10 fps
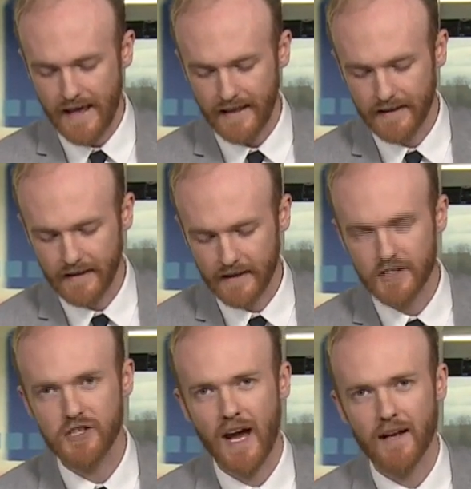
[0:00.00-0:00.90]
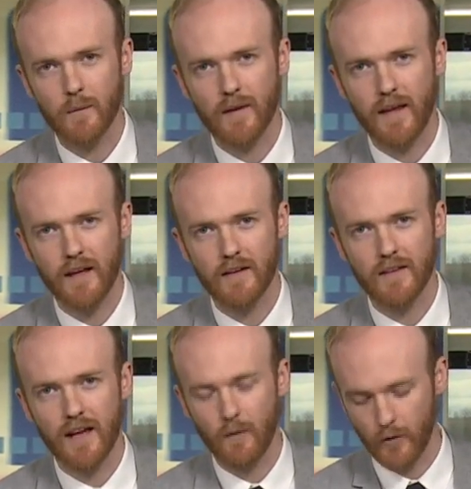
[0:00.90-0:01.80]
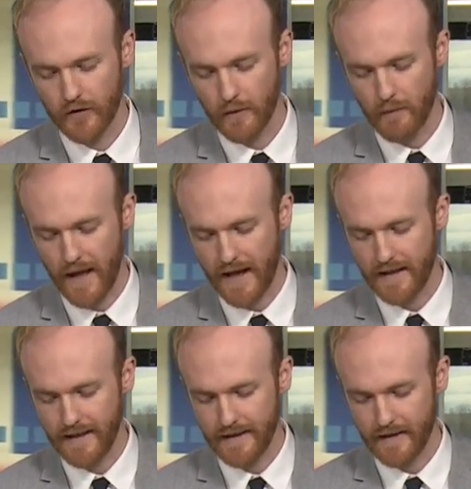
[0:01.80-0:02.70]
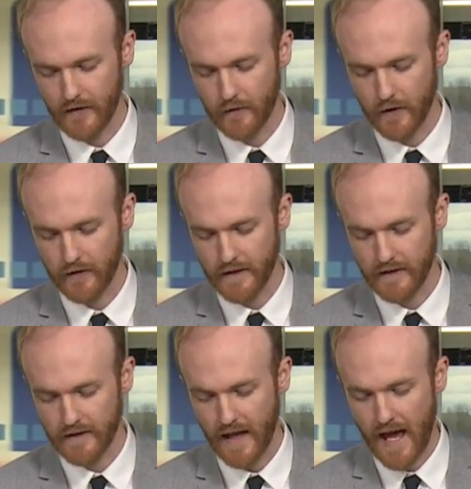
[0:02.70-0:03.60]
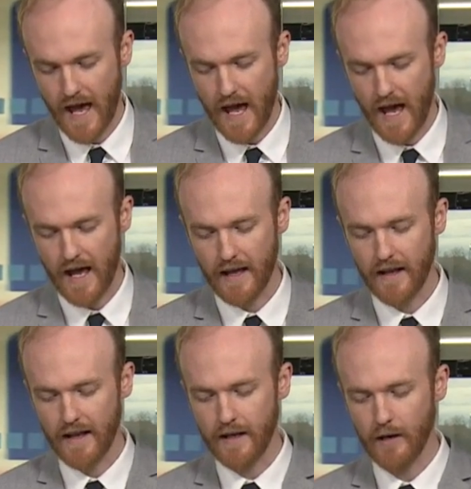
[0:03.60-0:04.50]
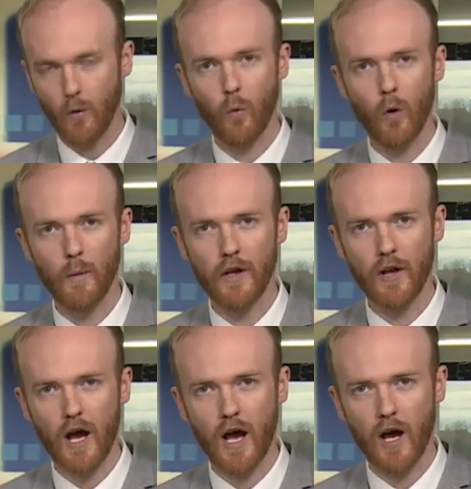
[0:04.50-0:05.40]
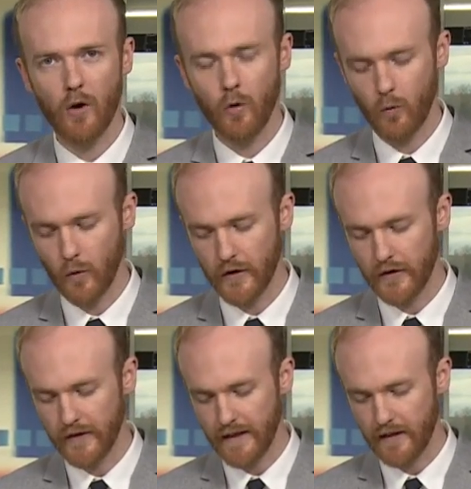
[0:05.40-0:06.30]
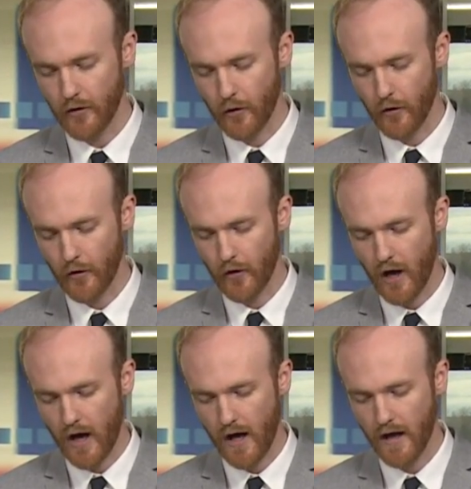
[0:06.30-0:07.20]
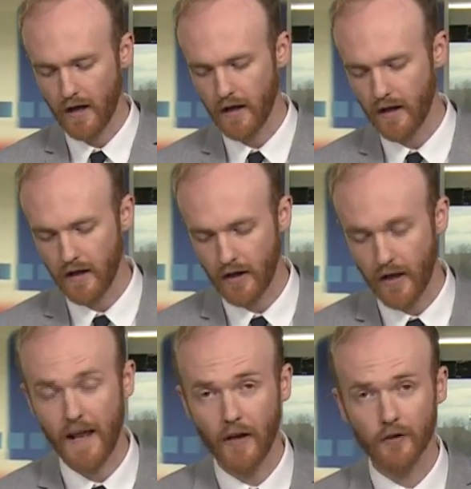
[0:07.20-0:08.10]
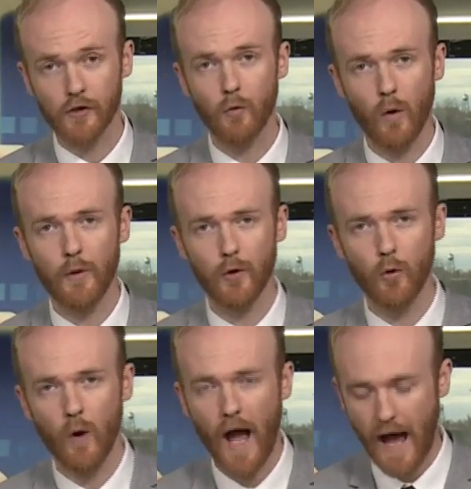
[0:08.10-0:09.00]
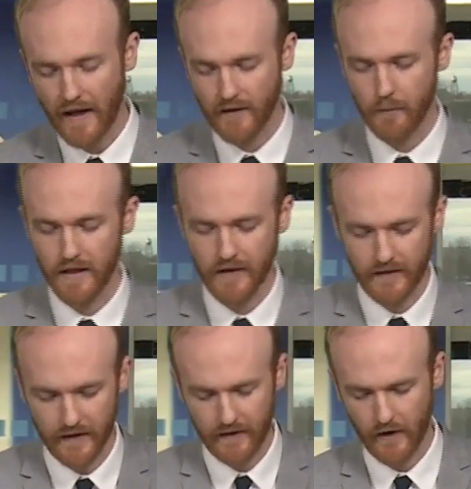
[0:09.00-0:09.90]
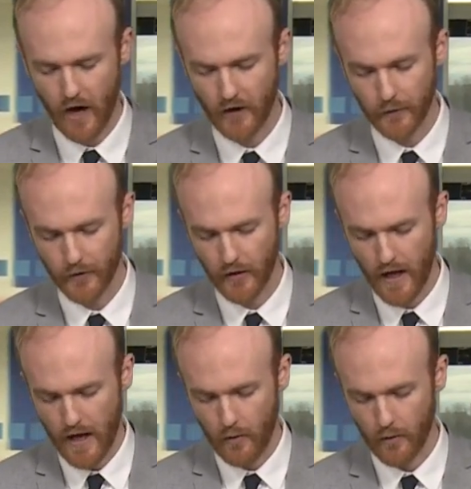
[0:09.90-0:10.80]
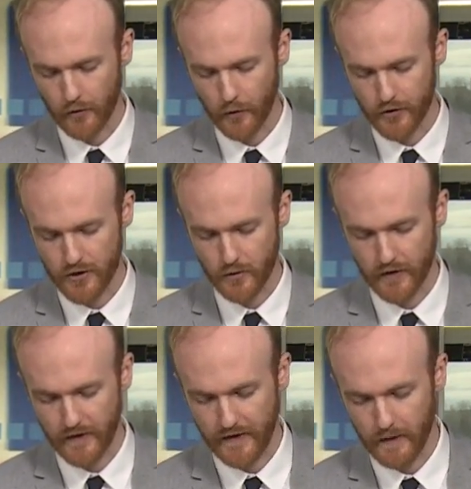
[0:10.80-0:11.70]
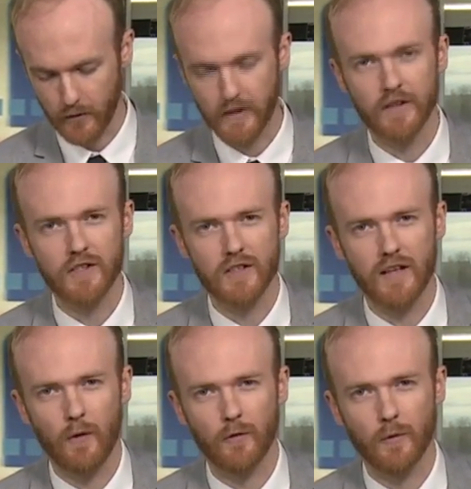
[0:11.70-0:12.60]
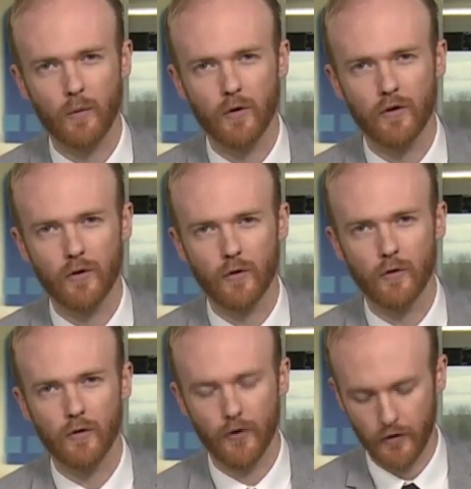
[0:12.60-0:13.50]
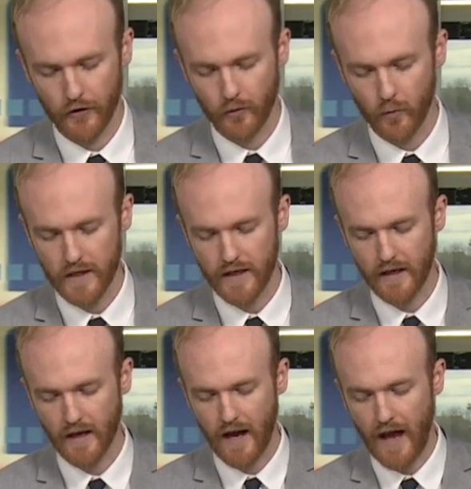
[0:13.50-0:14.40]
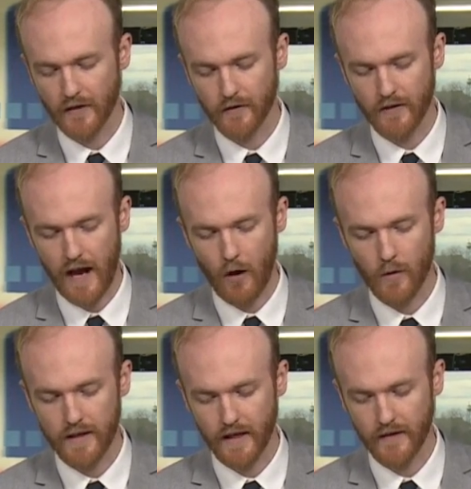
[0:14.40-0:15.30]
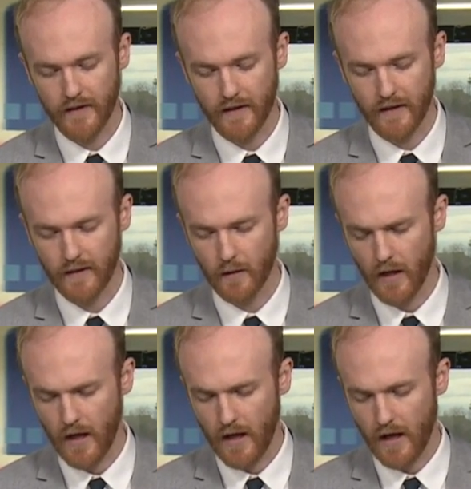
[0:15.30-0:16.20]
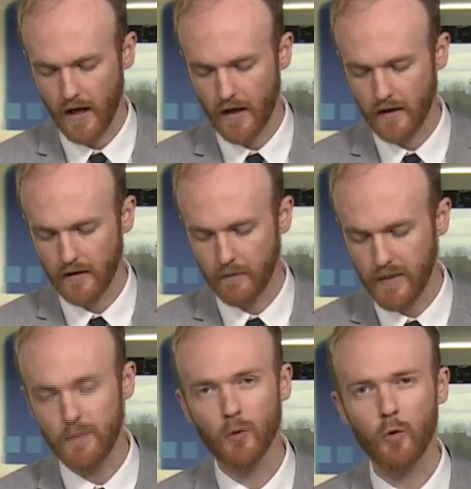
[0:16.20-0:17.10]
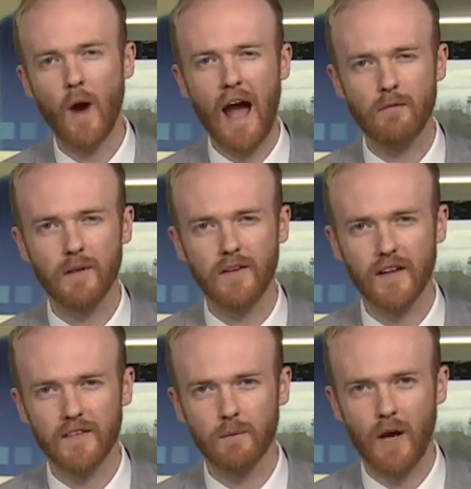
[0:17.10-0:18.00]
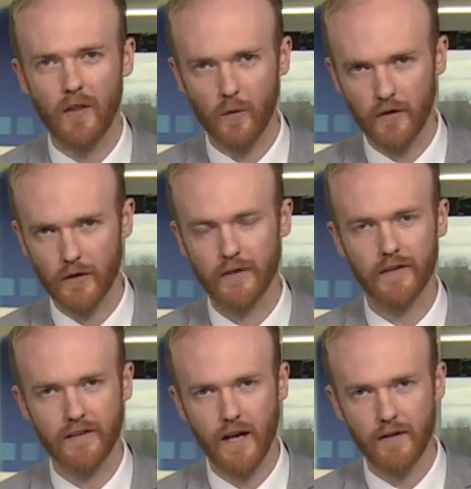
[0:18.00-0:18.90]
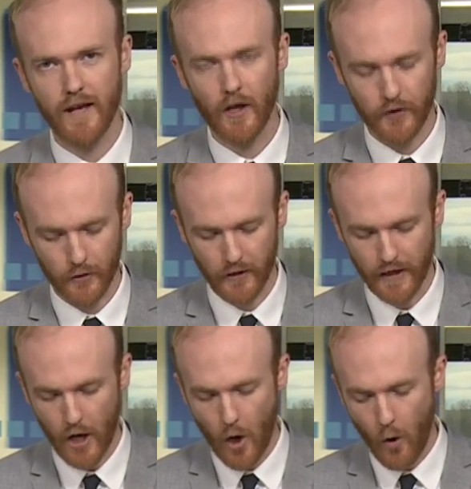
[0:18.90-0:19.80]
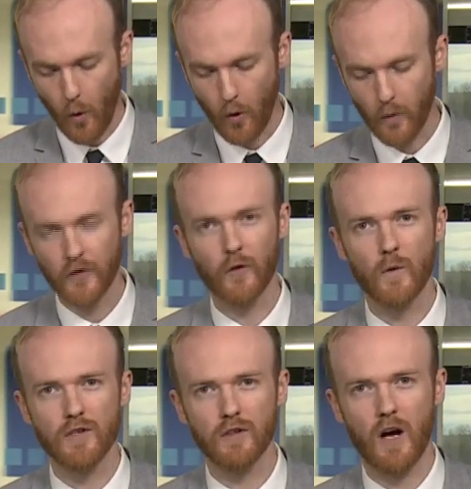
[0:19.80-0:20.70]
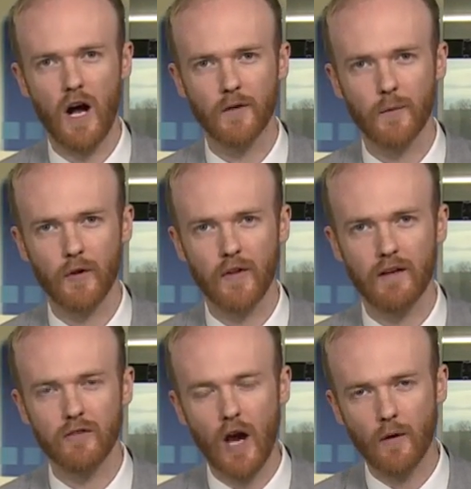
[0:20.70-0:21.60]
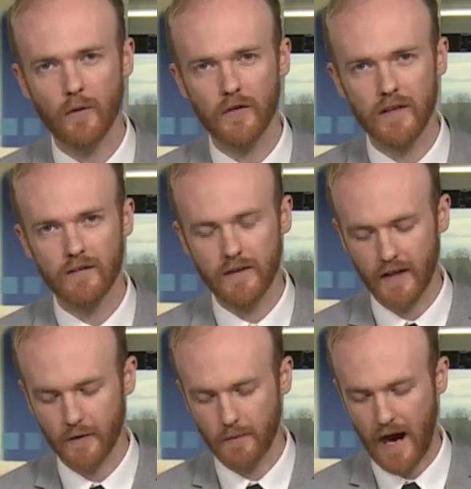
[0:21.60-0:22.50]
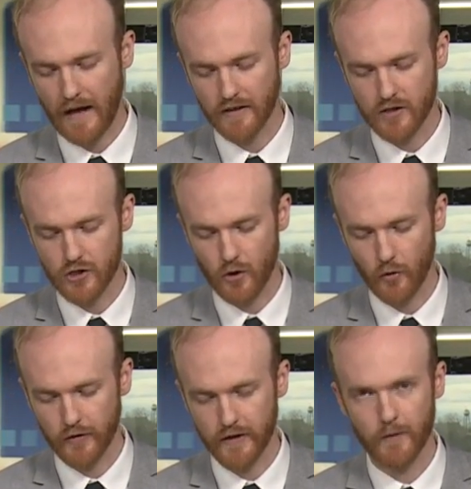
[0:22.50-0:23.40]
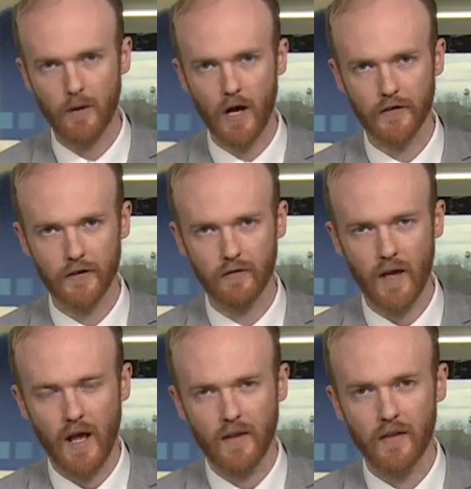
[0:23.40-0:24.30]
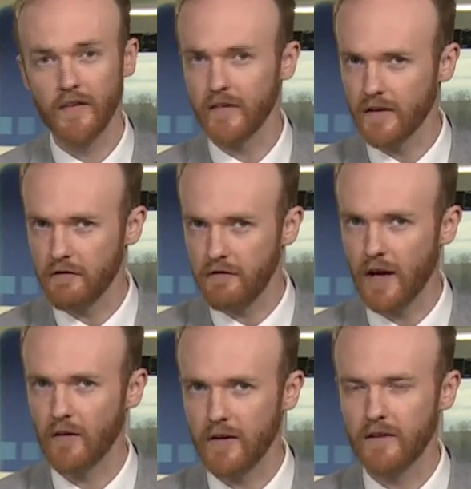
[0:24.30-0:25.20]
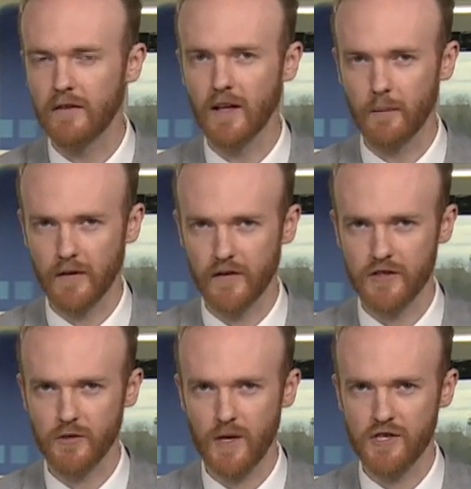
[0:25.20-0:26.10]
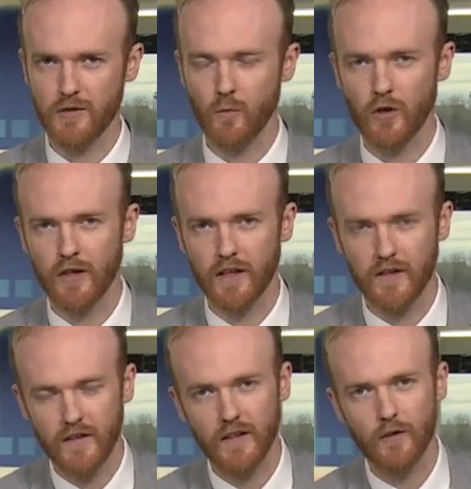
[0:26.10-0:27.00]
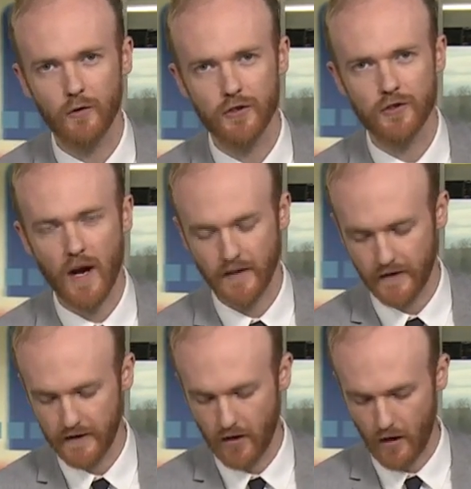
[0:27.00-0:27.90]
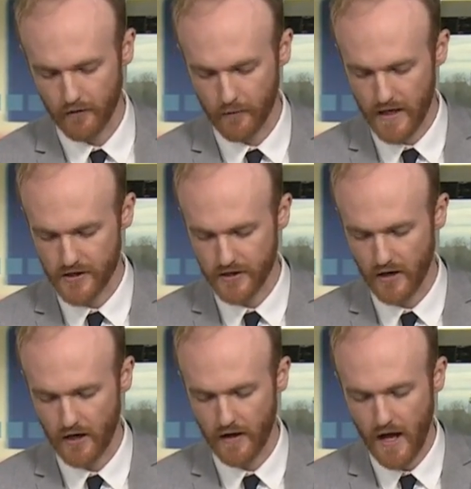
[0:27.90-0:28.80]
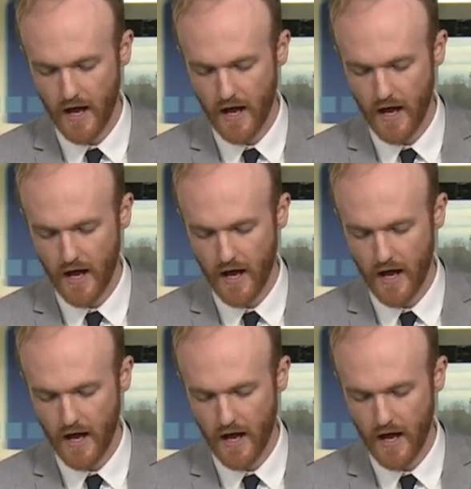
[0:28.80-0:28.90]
in Chatham, Kent. That was a man in his 50s and a woman who was in her, an elderly woman who had been sent to hospital. We were told she was in stable condition. That was reported earlier this week. As of now, we can say that the people who have been tested by the Windsor-Essex County Health Unit or Windsor Regional Hospital, they have not received a test back that shows that it's positive. This is a very developing situation. We're going to continue to try and seek confirmation on